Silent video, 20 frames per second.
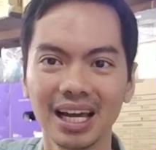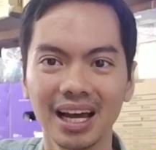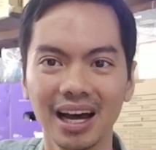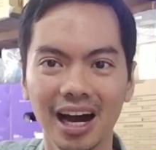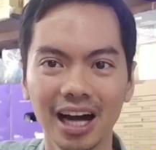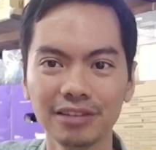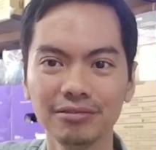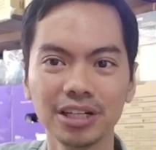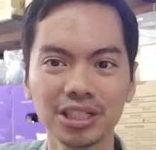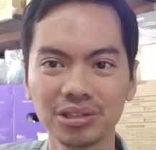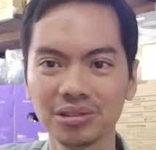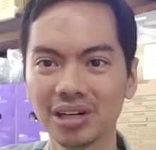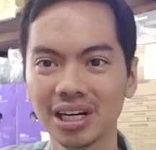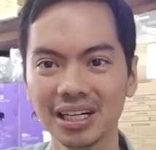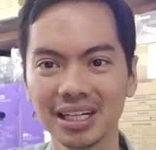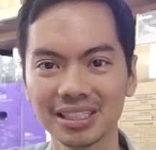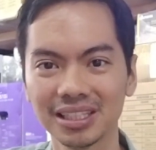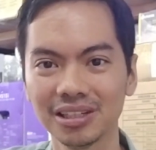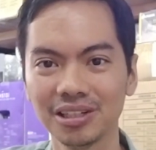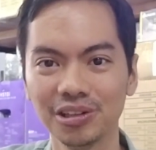Hardware Sugar
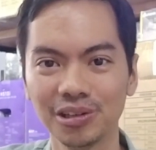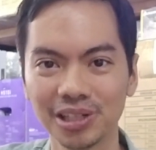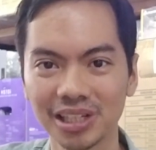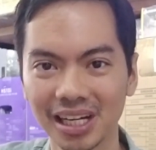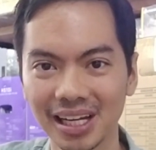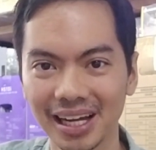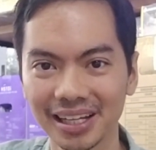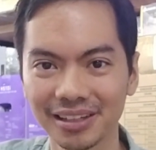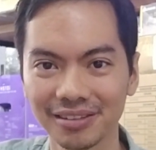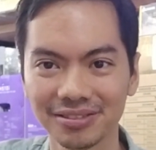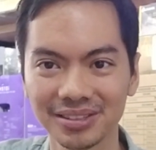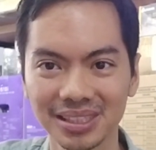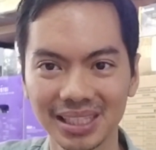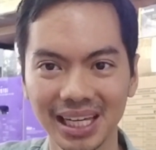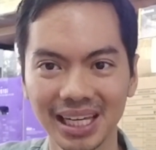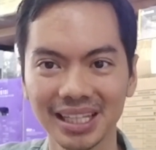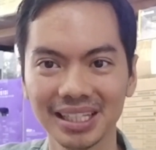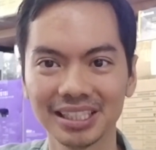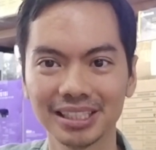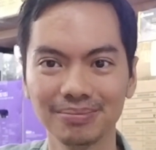doesn't go on a lot of
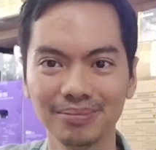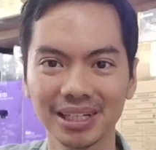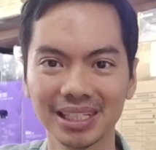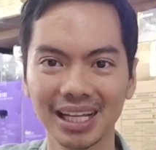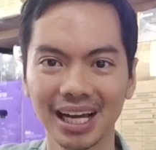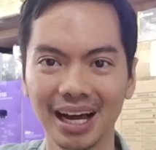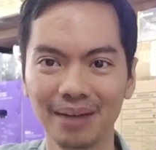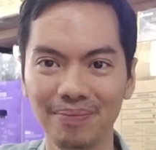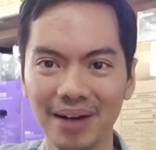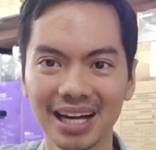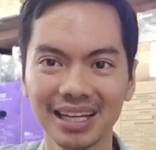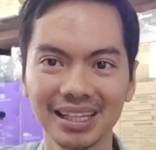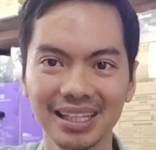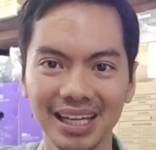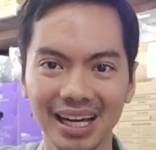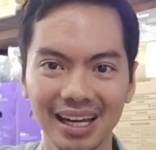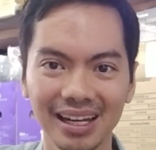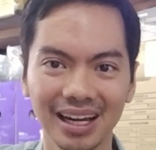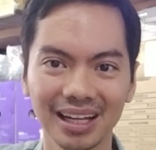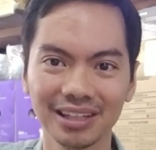sales, but
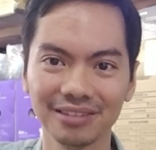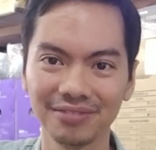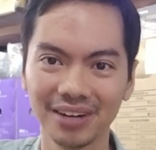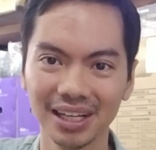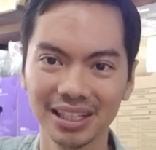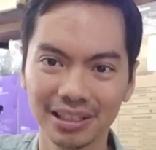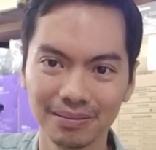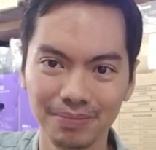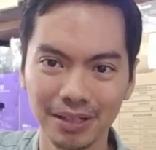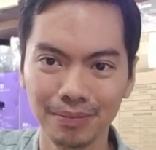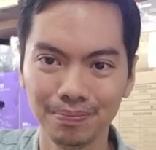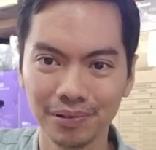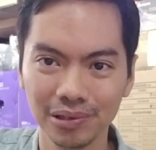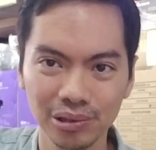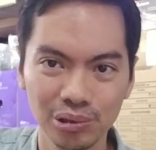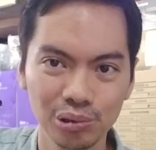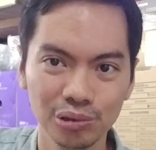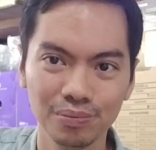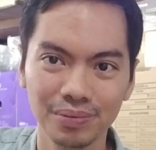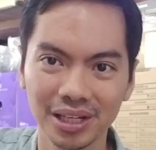apparently a lot of other people
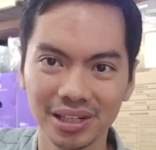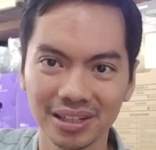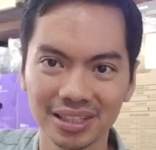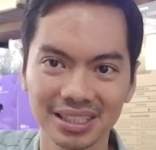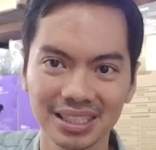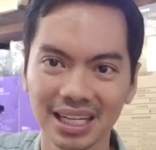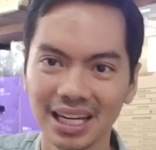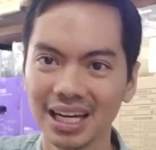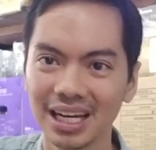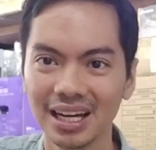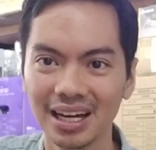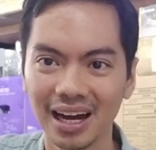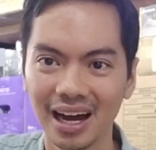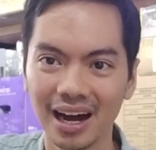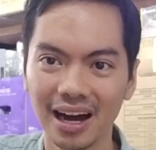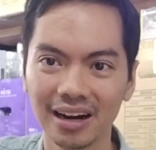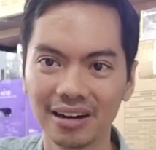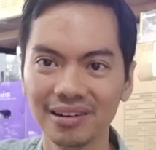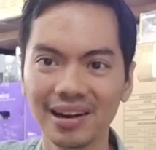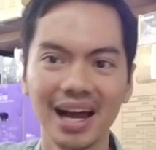do because
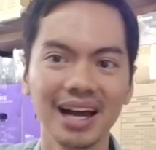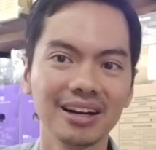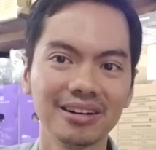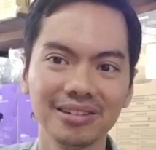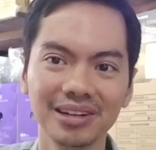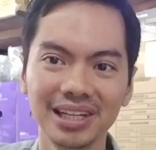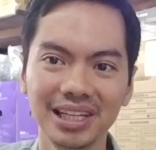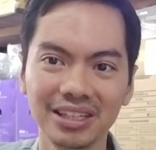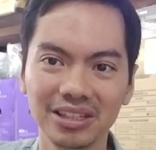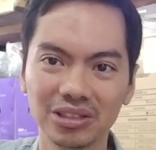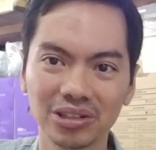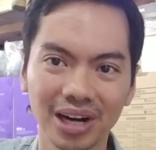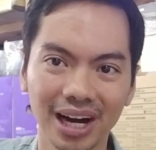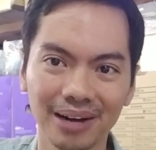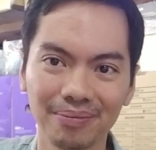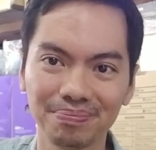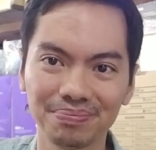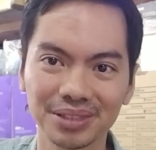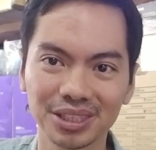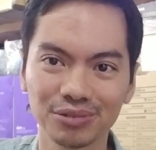our rank really
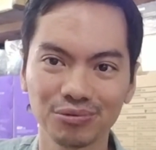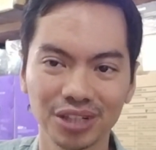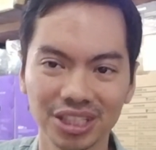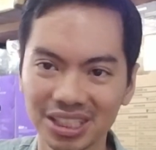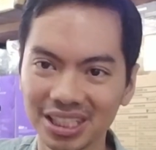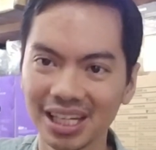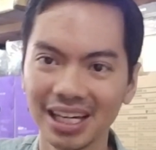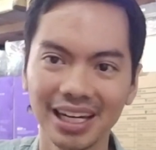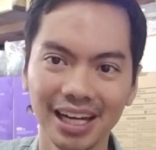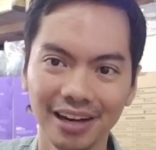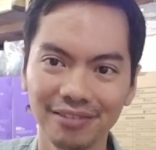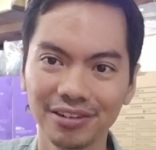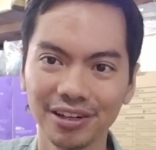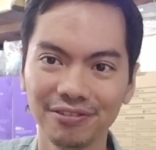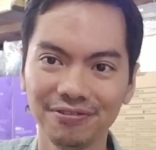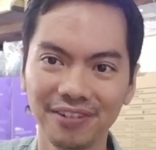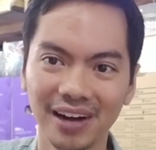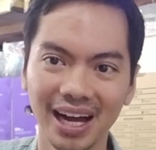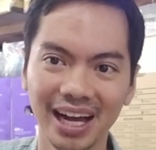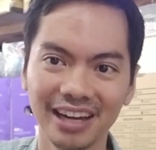drops. We're still in
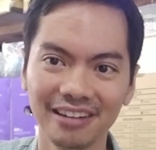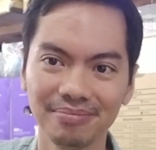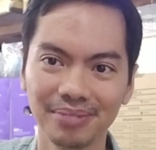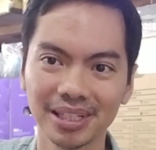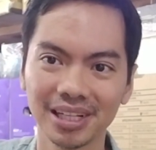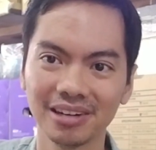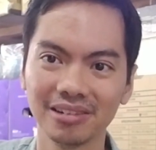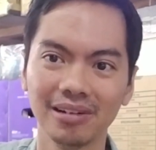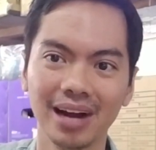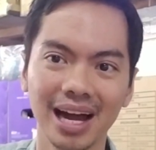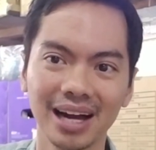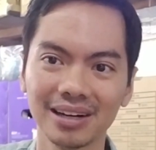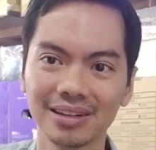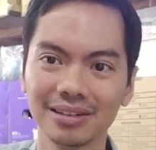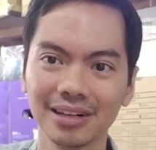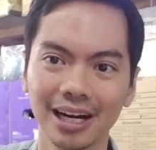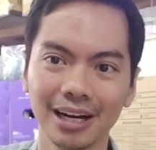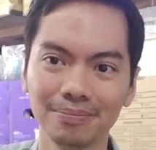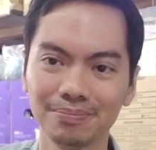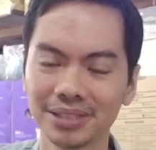level 5, but our rank
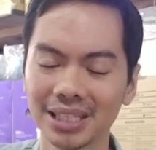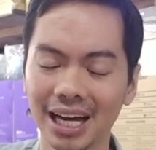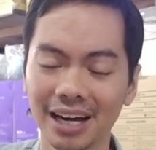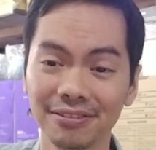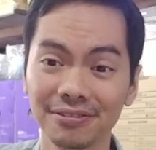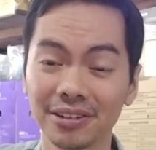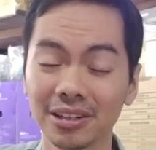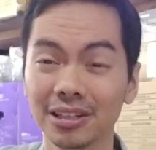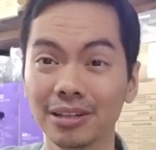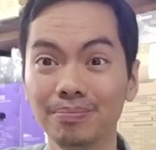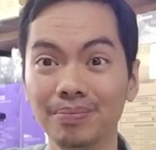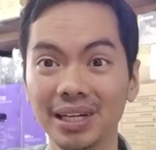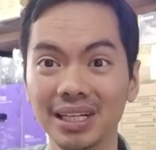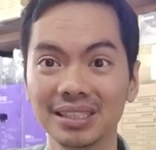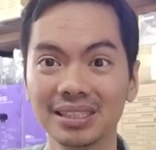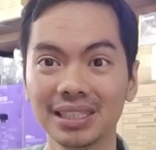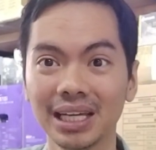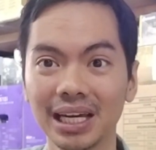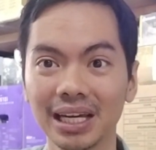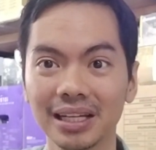drops after the big
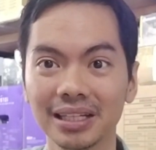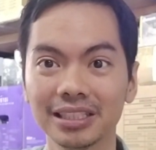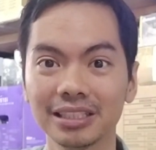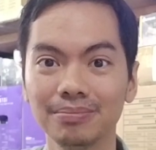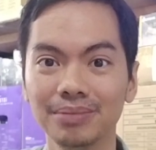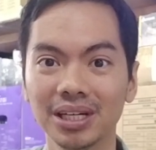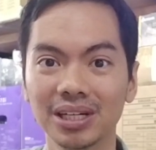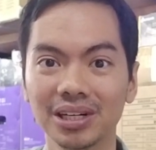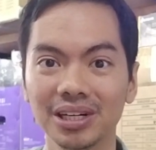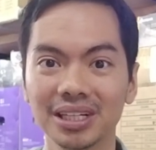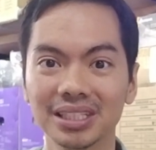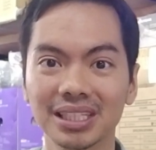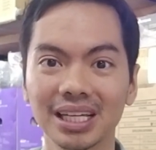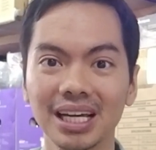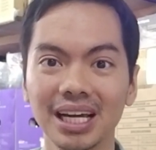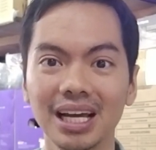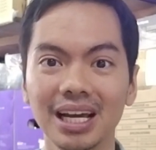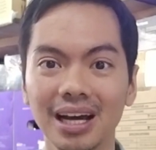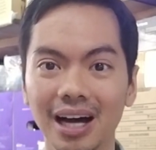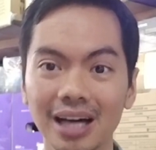sales because
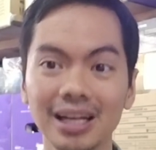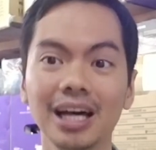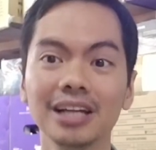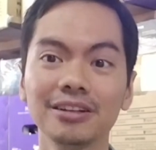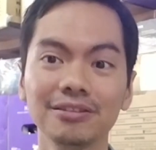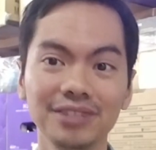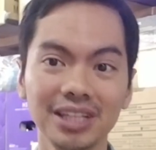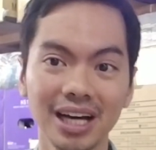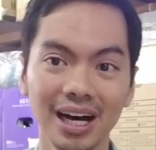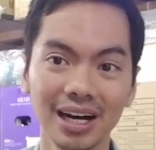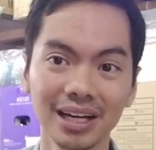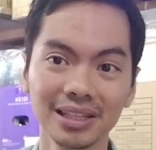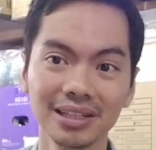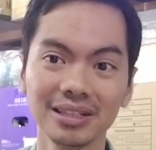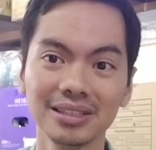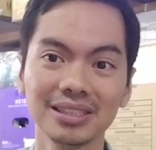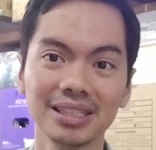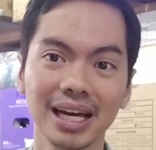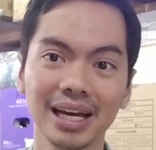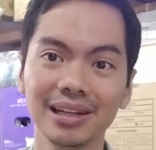a lot of the
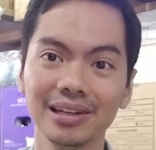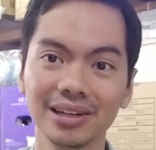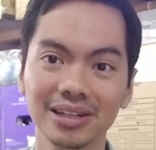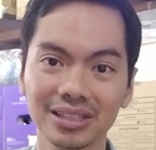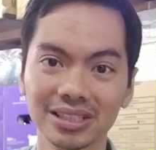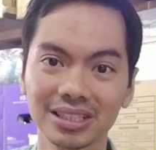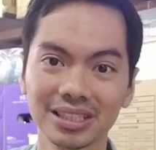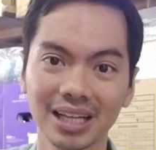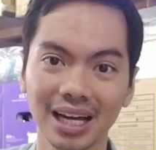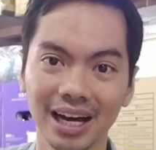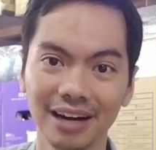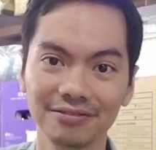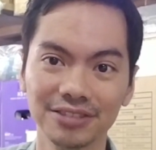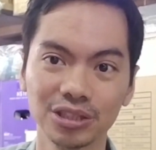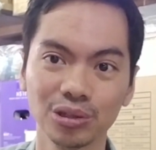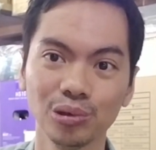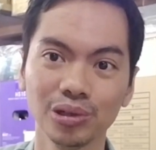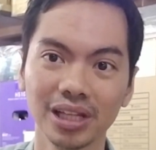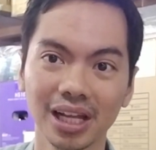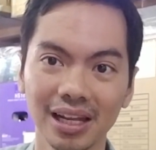other sellers have
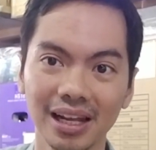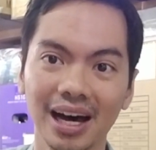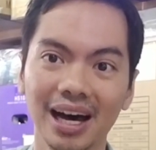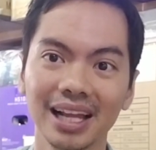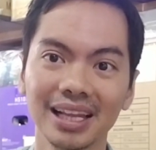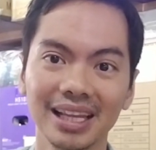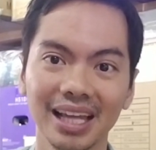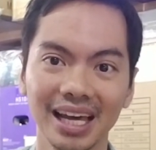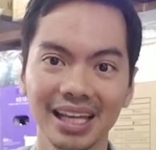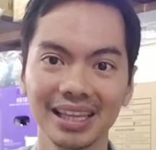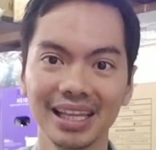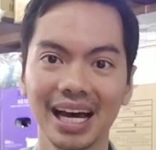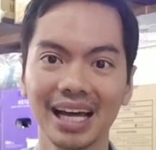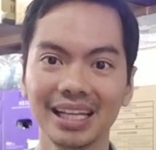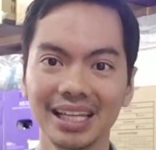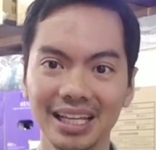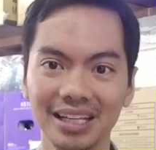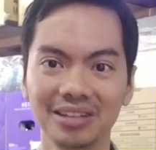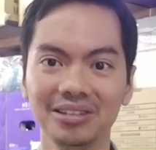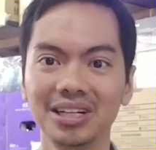sold a lot, and
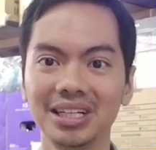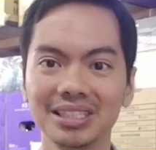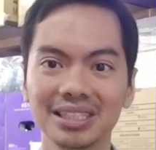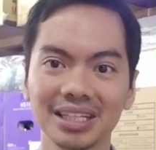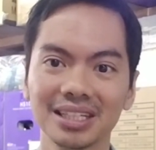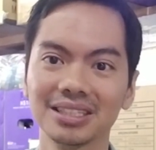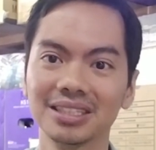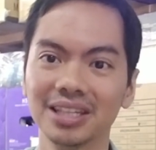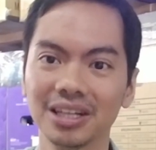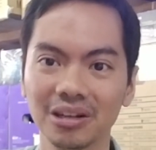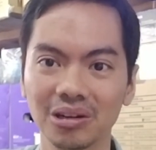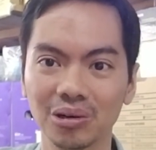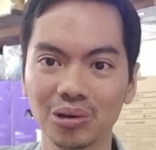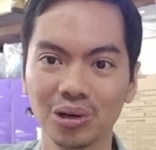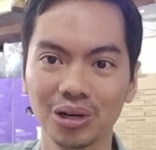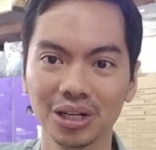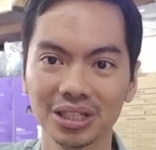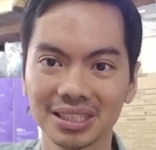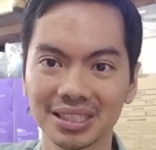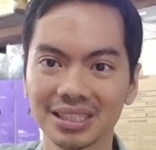that increases their
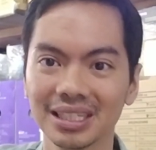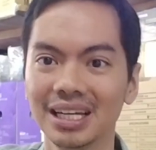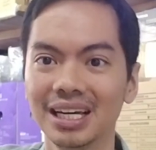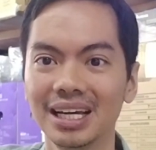gross